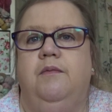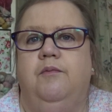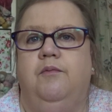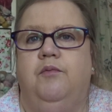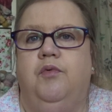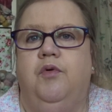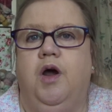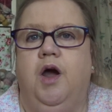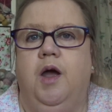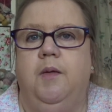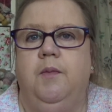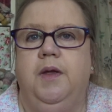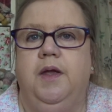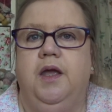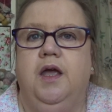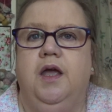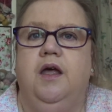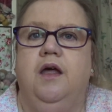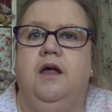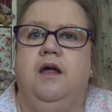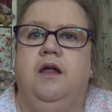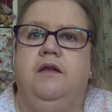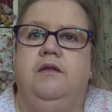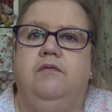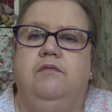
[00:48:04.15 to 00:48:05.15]
priming it,
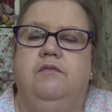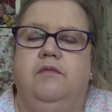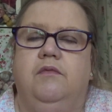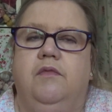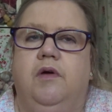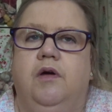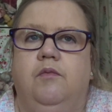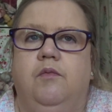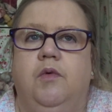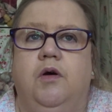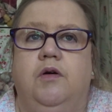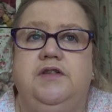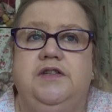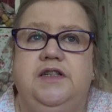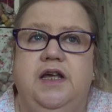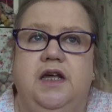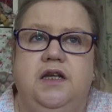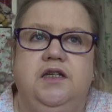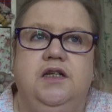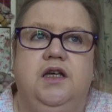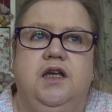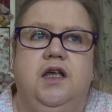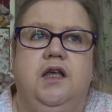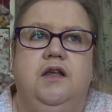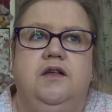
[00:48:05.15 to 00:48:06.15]
and well,
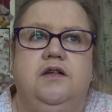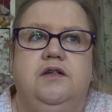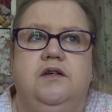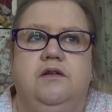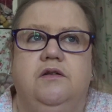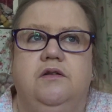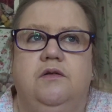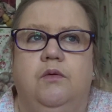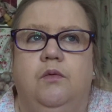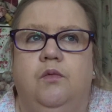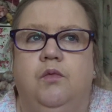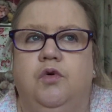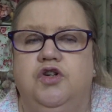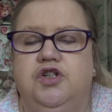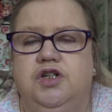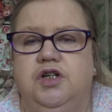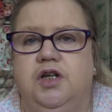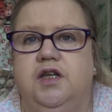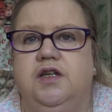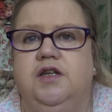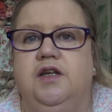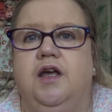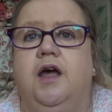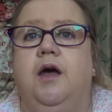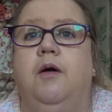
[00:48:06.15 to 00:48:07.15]
sanding it, washing
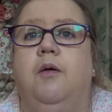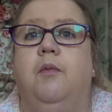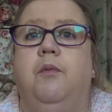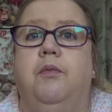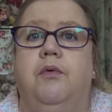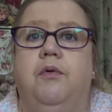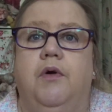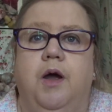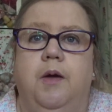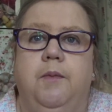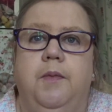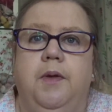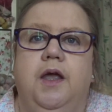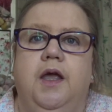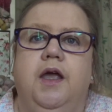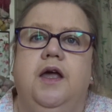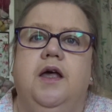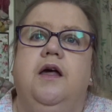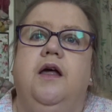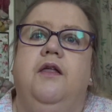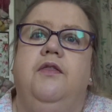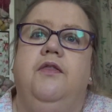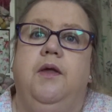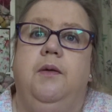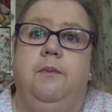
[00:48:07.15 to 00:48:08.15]
it down, priming it,
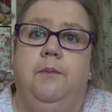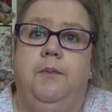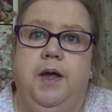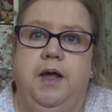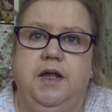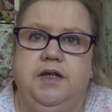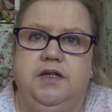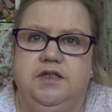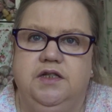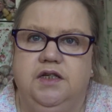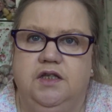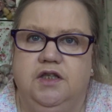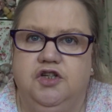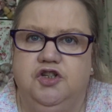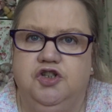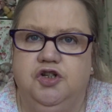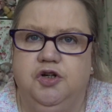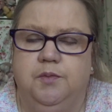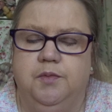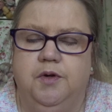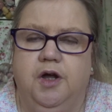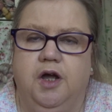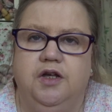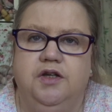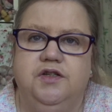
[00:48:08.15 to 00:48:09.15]
and then painting the
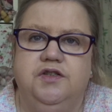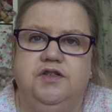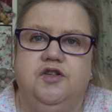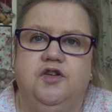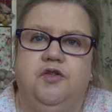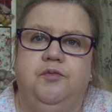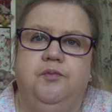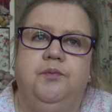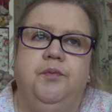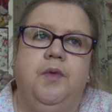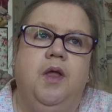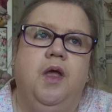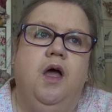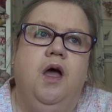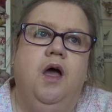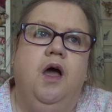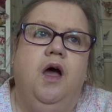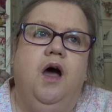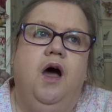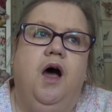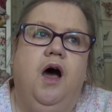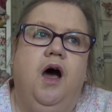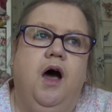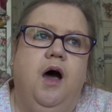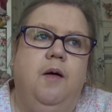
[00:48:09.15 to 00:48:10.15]
top coats on.
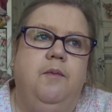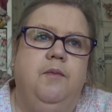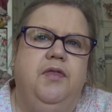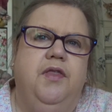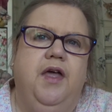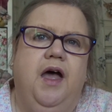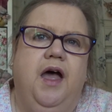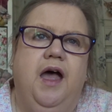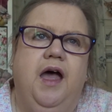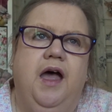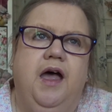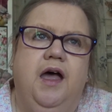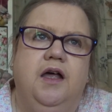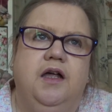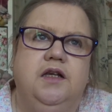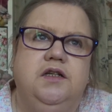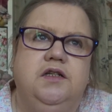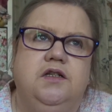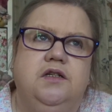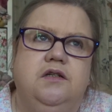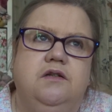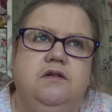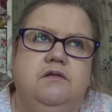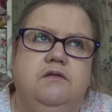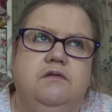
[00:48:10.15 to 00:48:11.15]
That had
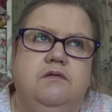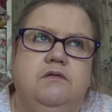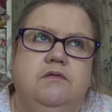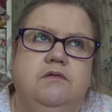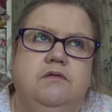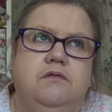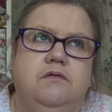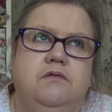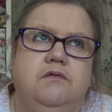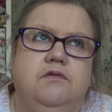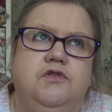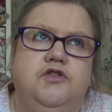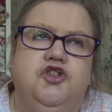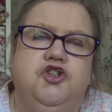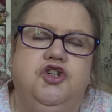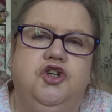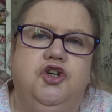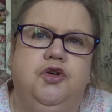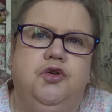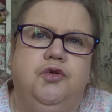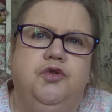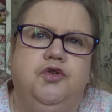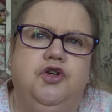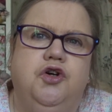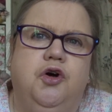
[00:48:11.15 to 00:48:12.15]

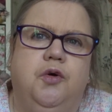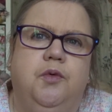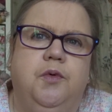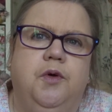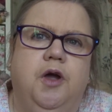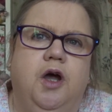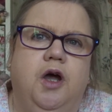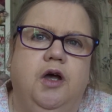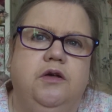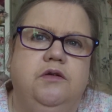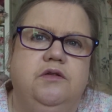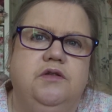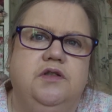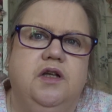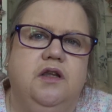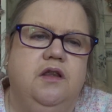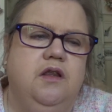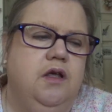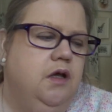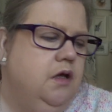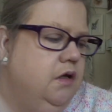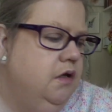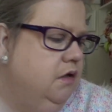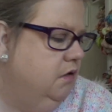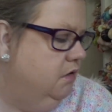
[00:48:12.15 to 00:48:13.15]
2 top coats, I
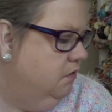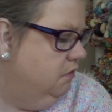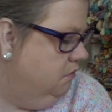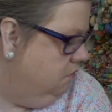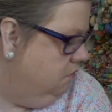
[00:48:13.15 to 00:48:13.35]
think.